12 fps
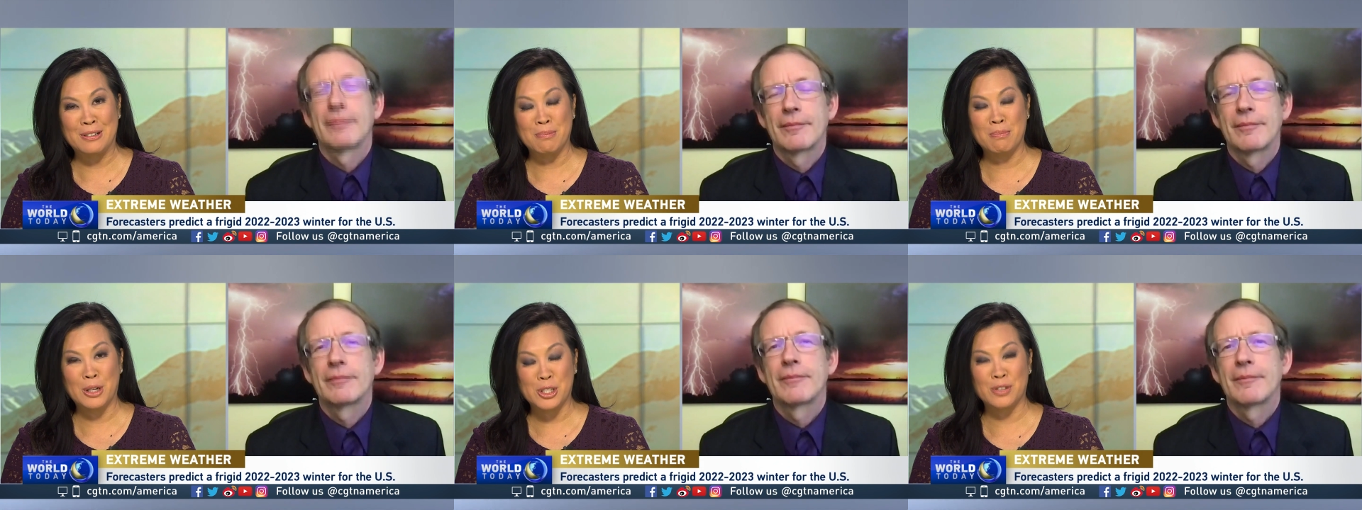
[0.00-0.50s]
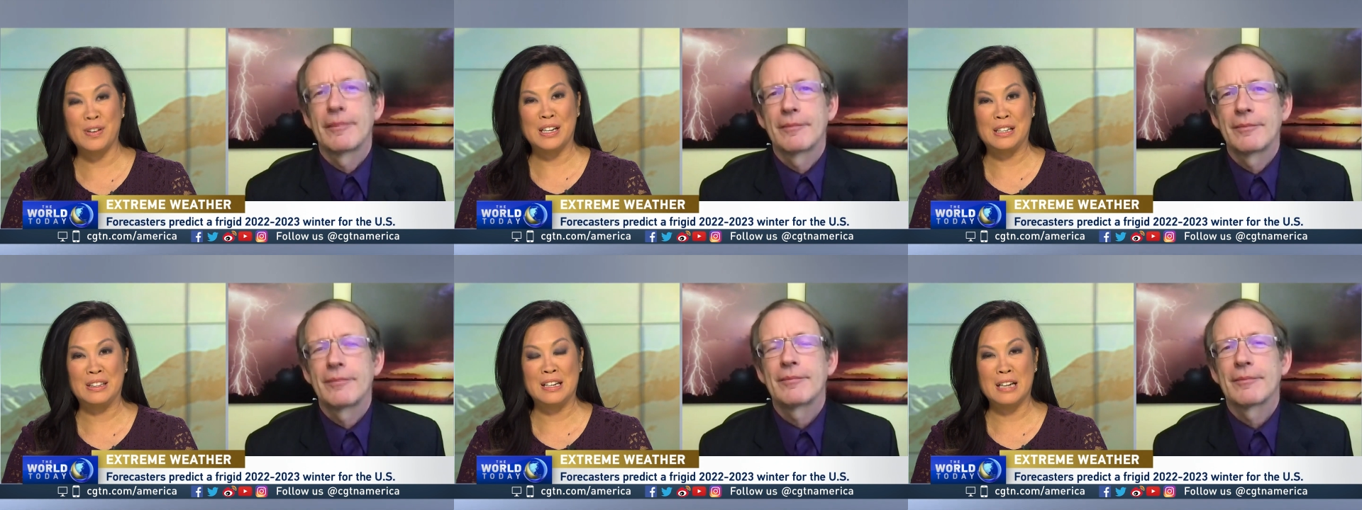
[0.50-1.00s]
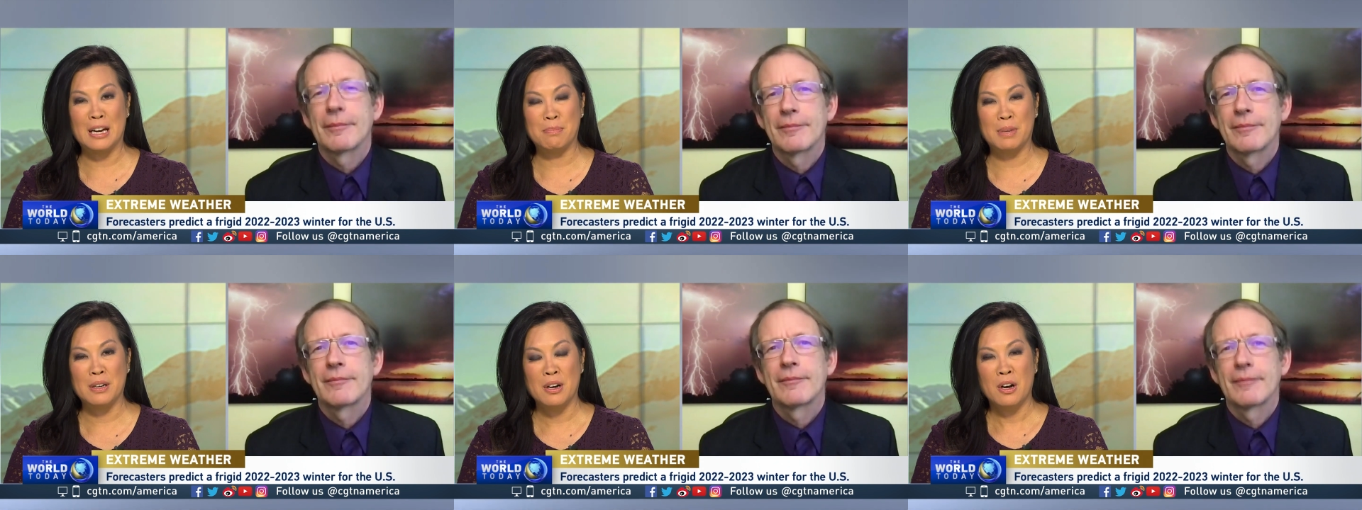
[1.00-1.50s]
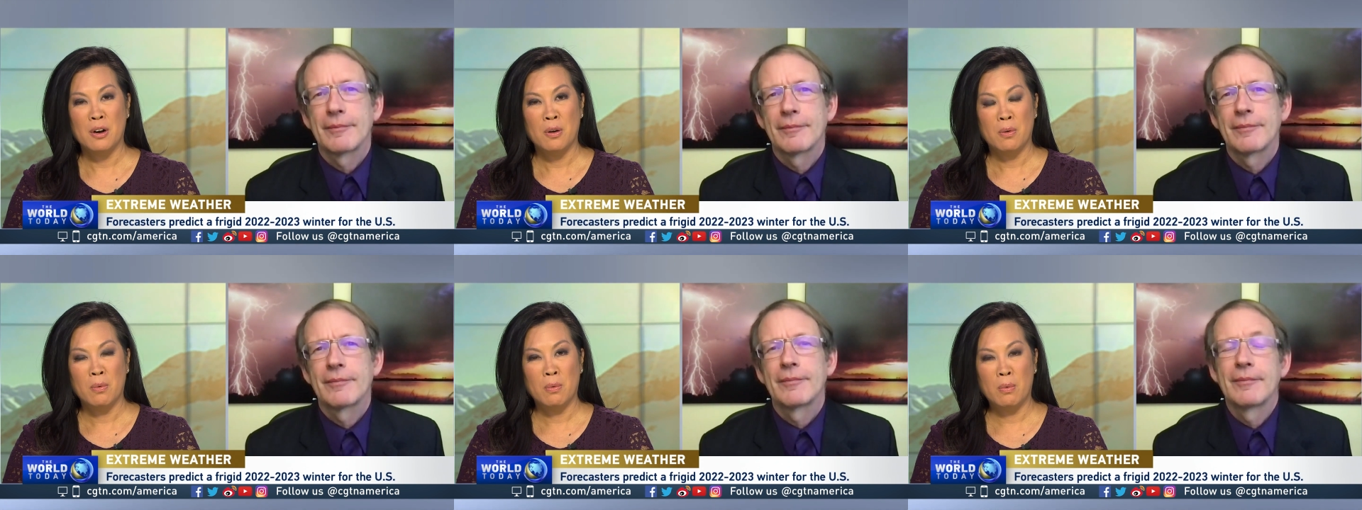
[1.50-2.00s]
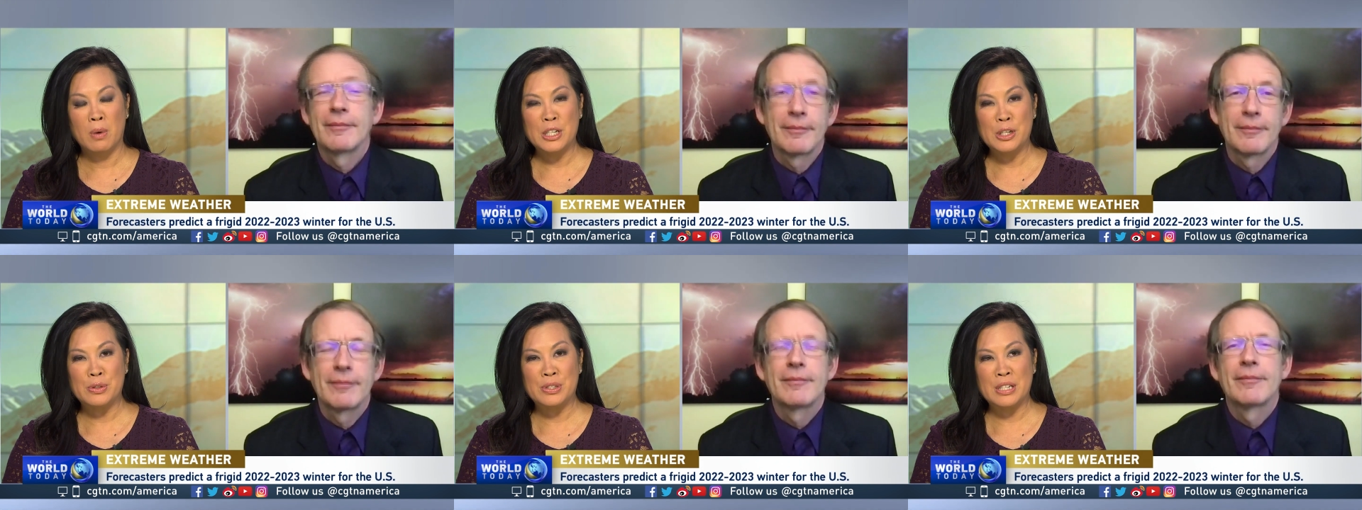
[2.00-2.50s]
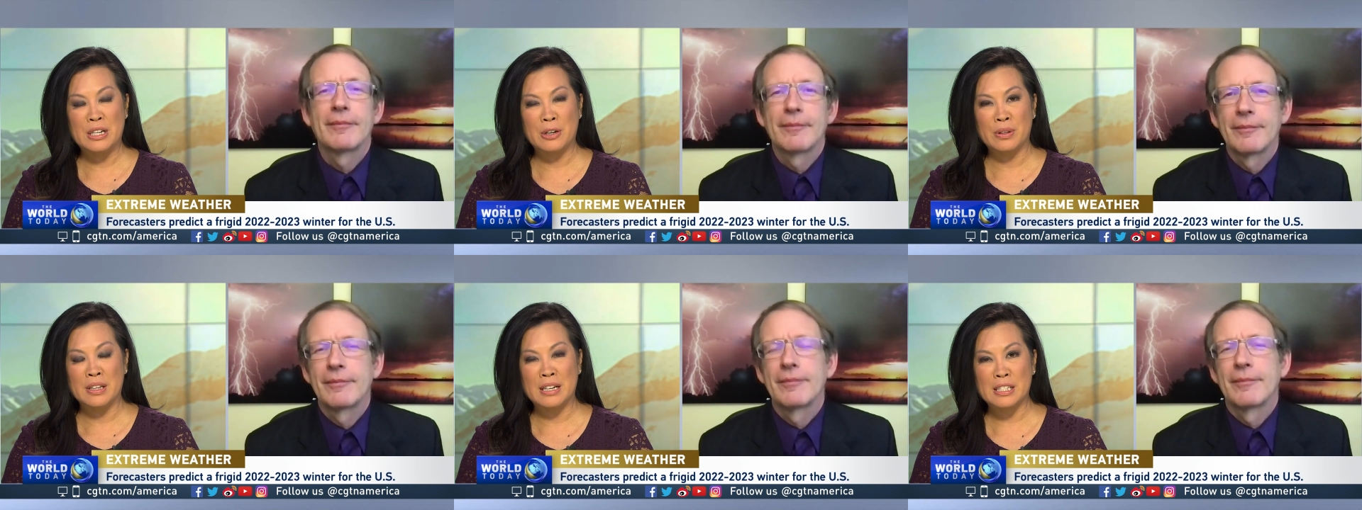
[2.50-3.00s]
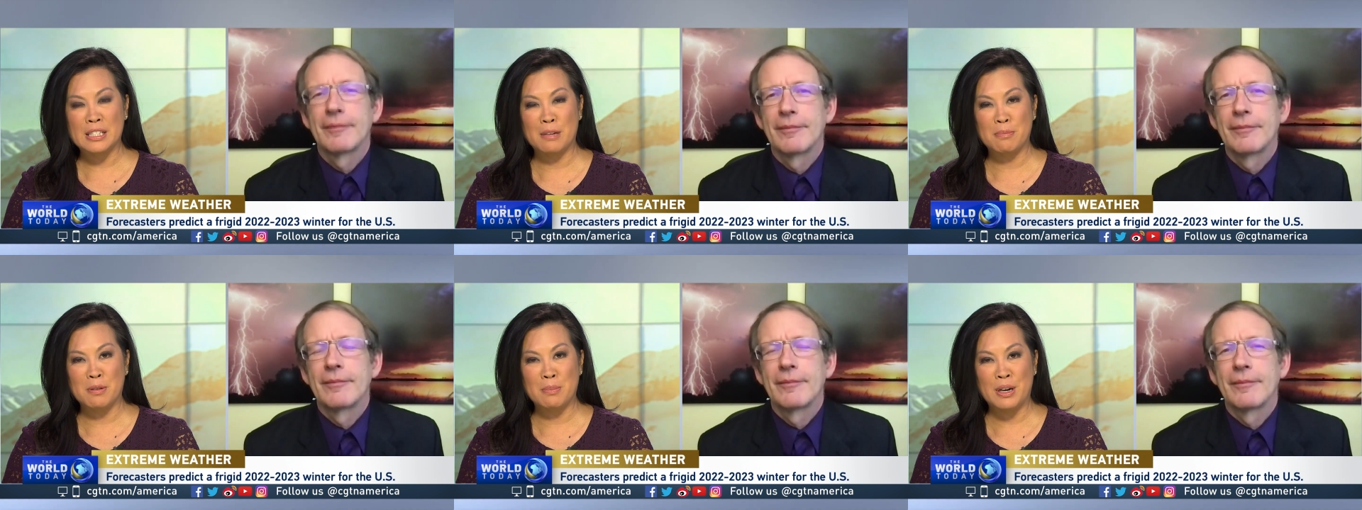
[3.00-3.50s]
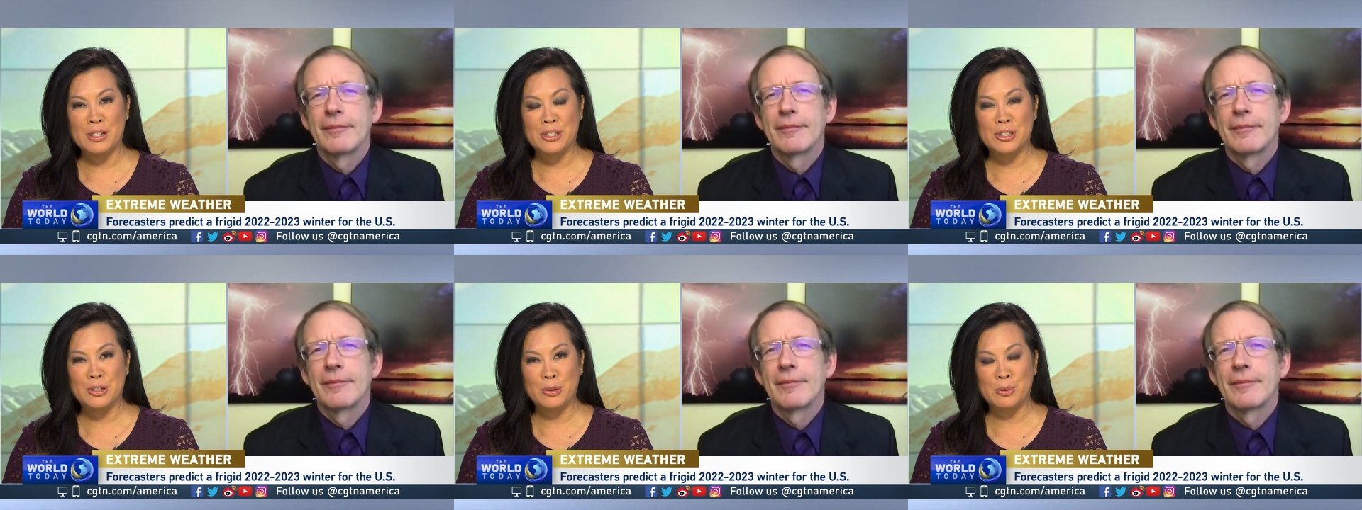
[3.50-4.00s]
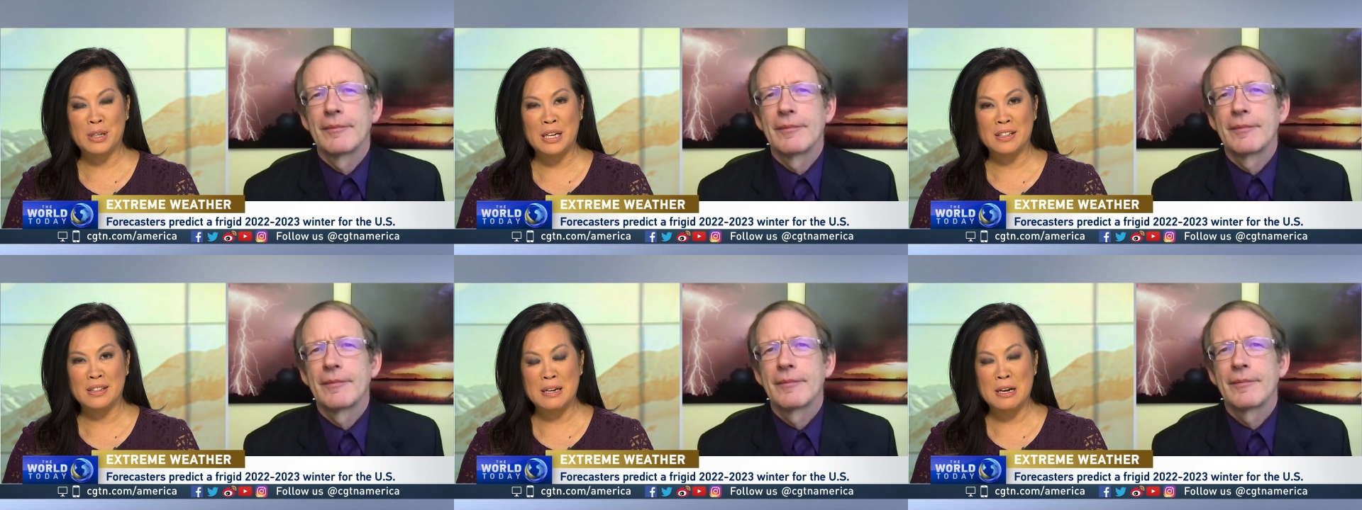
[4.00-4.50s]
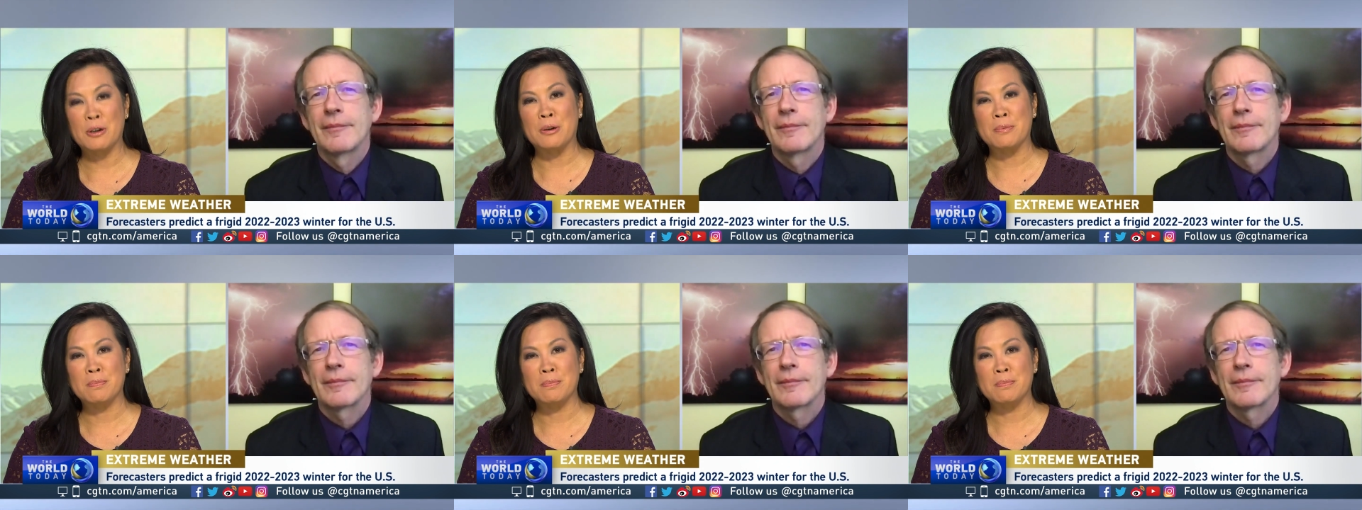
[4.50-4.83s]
Speaker 1: much of anything yet, but what do you see here in the next couple months through the end of the year?